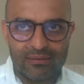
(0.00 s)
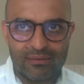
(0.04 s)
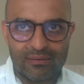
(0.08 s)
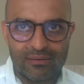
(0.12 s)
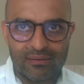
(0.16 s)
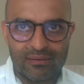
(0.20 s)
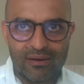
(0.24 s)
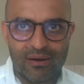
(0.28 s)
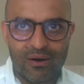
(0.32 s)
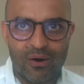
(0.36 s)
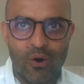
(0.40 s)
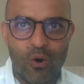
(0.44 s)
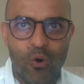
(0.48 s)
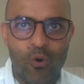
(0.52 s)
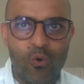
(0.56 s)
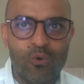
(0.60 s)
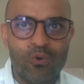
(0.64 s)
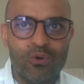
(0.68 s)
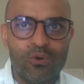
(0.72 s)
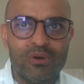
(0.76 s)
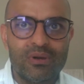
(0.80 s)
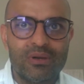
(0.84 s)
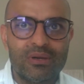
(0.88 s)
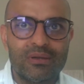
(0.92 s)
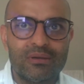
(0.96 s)
a
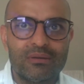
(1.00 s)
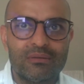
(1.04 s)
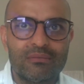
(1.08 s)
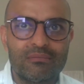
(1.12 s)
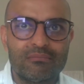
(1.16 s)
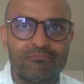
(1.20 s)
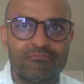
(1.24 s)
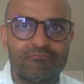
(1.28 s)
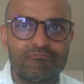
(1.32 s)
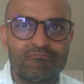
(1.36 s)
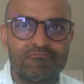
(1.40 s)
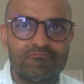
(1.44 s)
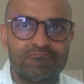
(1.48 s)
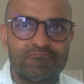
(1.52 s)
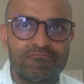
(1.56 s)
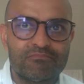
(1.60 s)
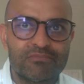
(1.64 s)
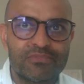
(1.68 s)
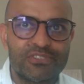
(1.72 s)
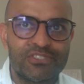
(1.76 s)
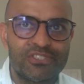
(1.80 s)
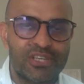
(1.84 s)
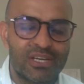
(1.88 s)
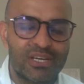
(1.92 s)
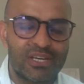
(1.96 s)
whole
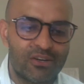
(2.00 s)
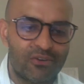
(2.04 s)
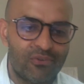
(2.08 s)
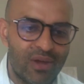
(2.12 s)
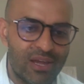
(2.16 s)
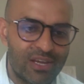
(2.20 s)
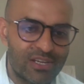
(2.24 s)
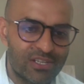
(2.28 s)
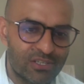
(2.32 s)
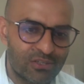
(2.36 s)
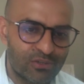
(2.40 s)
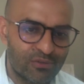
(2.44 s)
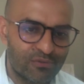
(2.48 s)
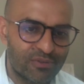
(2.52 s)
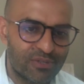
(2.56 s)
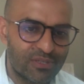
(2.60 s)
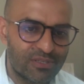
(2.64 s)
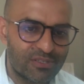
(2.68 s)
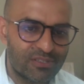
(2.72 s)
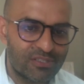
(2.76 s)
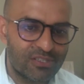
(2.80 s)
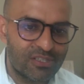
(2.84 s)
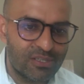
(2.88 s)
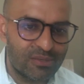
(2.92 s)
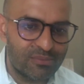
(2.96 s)
generation of
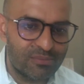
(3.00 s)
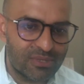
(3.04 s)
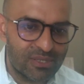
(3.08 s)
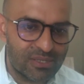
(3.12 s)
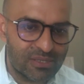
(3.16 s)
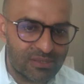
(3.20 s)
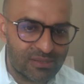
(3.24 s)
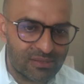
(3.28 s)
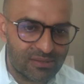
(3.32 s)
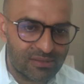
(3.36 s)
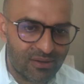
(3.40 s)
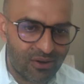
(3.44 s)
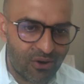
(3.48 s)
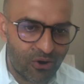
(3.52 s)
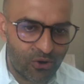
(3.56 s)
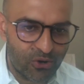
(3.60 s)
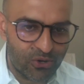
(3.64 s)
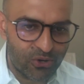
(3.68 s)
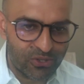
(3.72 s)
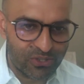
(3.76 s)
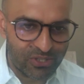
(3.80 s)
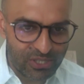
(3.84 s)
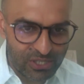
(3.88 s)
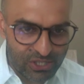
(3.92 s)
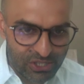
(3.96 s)
consumers are
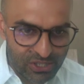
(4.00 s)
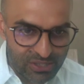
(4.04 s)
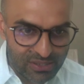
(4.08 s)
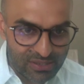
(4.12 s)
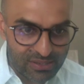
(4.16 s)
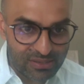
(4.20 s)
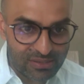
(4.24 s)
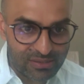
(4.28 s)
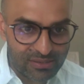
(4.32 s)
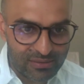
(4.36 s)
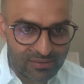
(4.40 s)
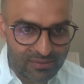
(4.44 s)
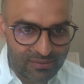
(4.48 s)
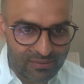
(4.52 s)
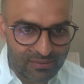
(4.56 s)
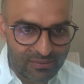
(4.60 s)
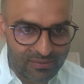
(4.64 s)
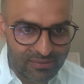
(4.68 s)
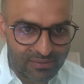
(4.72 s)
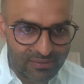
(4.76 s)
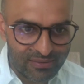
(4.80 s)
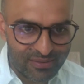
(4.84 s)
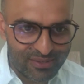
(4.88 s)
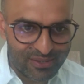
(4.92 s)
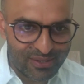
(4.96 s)
conditioned
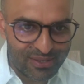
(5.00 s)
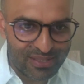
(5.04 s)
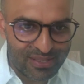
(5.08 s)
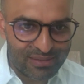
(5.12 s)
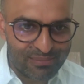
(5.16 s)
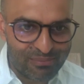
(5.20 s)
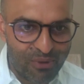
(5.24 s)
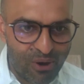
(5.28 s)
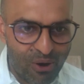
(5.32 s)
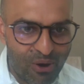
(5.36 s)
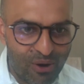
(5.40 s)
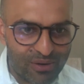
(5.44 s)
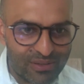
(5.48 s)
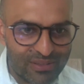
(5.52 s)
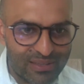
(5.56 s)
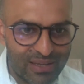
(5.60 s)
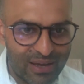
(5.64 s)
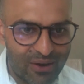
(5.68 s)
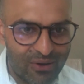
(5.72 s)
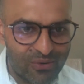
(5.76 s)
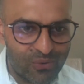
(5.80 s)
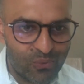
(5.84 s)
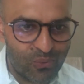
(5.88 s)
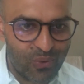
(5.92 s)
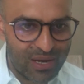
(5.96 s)
to this
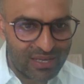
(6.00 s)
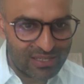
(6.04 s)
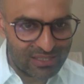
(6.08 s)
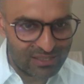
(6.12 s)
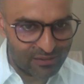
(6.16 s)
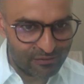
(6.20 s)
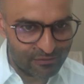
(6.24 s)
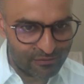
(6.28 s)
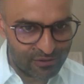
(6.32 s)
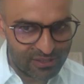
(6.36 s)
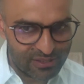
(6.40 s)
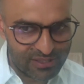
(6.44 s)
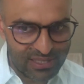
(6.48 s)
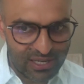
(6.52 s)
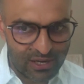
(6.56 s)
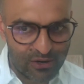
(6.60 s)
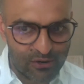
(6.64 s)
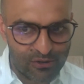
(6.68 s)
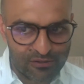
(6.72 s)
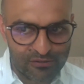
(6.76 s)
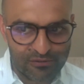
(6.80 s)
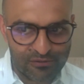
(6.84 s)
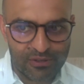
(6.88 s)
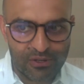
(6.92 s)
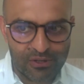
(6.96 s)
markdown, waiting for
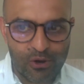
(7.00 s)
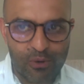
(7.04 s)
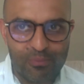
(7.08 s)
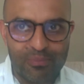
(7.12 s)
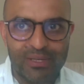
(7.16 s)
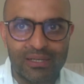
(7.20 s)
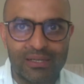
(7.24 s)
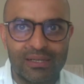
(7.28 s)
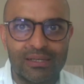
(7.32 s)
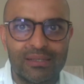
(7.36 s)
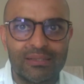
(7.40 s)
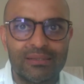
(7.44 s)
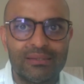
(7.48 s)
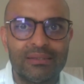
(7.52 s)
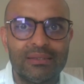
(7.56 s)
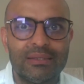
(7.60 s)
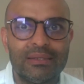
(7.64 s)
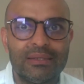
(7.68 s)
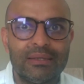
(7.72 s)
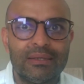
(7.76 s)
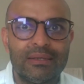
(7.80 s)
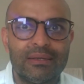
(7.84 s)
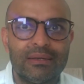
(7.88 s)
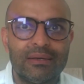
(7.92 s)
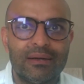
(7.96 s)
sales phenomena,
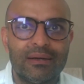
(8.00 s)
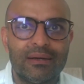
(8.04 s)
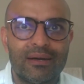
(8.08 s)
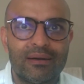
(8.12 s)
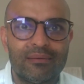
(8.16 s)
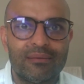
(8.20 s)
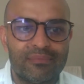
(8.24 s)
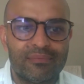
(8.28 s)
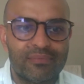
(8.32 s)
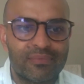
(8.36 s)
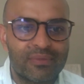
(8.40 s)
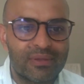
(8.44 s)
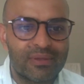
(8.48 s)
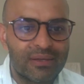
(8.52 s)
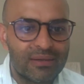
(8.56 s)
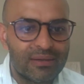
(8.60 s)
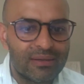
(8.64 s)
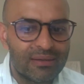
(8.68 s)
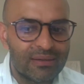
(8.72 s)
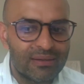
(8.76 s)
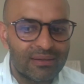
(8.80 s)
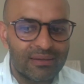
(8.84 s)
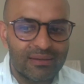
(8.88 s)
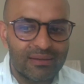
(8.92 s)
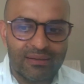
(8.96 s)

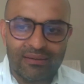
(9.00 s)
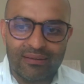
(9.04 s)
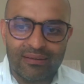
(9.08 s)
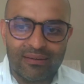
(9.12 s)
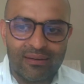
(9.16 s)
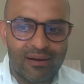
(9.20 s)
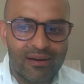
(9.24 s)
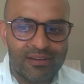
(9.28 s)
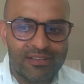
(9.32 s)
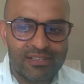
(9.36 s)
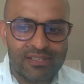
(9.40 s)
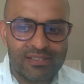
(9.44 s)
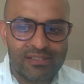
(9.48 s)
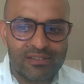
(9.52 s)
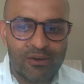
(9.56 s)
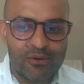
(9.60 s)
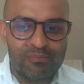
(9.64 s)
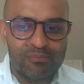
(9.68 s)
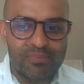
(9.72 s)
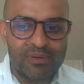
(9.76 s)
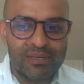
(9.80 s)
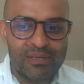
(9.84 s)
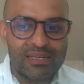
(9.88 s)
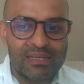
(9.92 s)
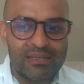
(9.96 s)
I just
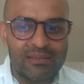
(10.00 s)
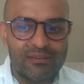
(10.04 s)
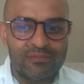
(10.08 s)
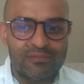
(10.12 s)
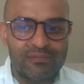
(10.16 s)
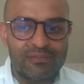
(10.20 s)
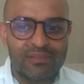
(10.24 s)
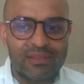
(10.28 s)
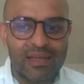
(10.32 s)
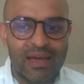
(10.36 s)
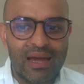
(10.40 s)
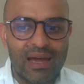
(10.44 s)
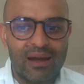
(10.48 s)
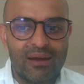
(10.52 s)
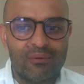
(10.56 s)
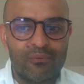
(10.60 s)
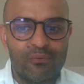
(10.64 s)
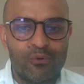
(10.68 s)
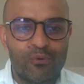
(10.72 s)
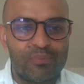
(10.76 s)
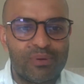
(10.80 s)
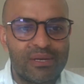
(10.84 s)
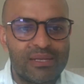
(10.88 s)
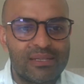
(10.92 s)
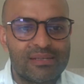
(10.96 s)
don't believe that
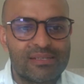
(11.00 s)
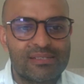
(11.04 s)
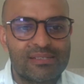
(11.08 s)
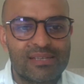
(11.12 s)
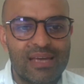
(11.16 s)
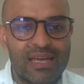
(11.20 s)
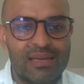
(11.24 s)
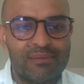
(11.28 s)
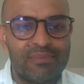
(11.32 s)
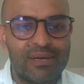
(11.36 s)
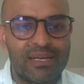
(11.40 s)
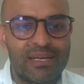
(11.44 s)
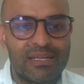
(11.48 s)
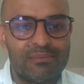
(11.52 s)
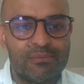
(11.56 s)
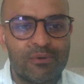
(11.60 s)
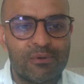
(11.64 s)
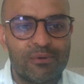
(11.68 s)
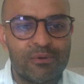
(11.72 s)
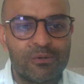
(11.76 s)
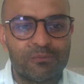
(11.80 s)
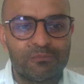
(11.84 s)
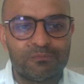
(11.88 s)
will be the same anymore